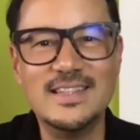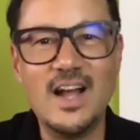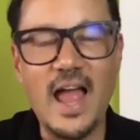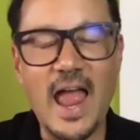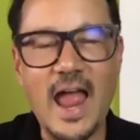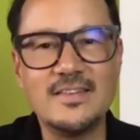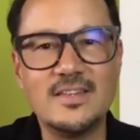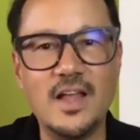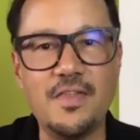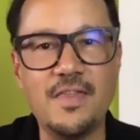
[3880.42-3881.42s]

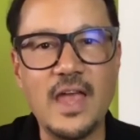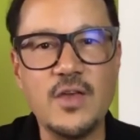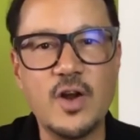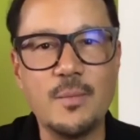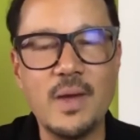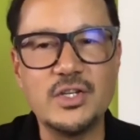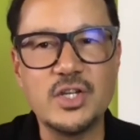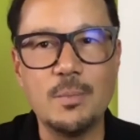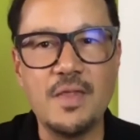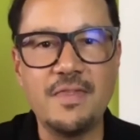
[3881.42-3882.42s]
Excellent. Thank you very much,
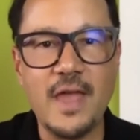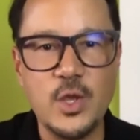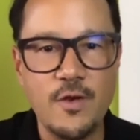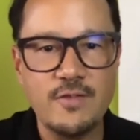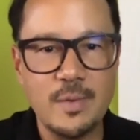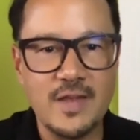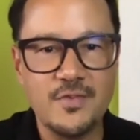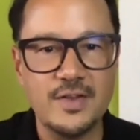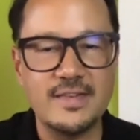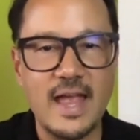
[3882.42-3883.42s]
gentlemen. Thank you, everybody, for
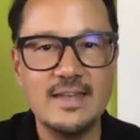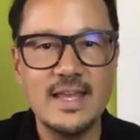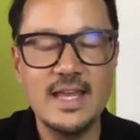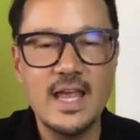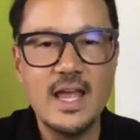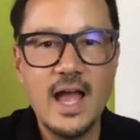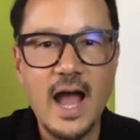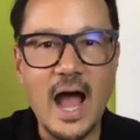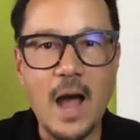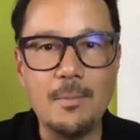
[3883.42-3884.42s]
attending.
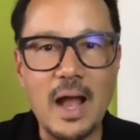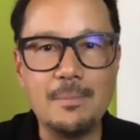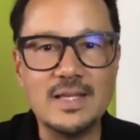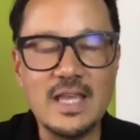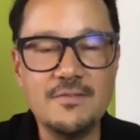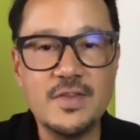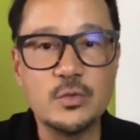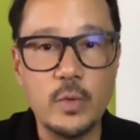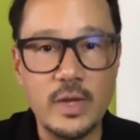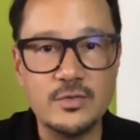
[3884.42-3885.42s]
I believe this
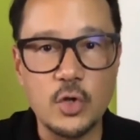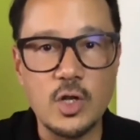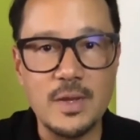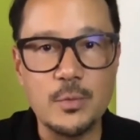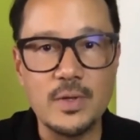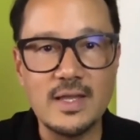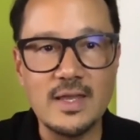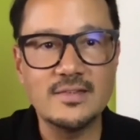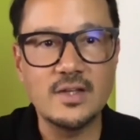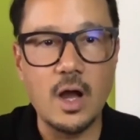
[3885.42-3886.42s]
is going to be
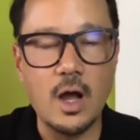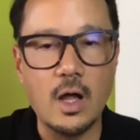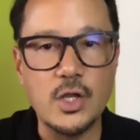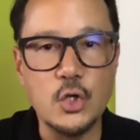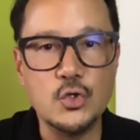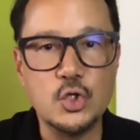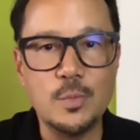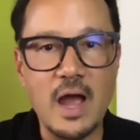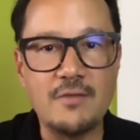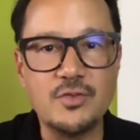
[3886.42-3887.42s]
released on YouTube
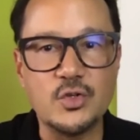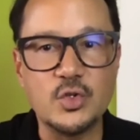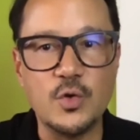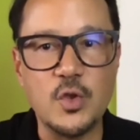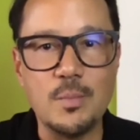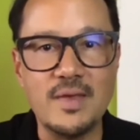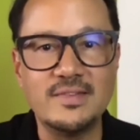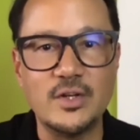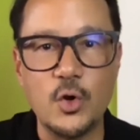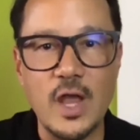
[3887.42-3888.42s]
after, so if you missed
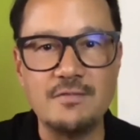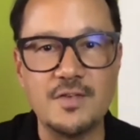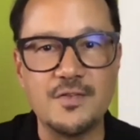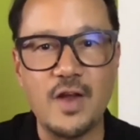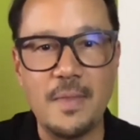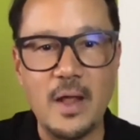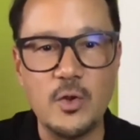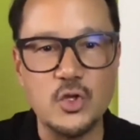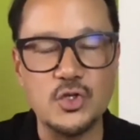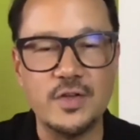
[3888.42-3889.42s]
it or you have a friend that
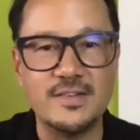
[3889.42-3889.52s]
you should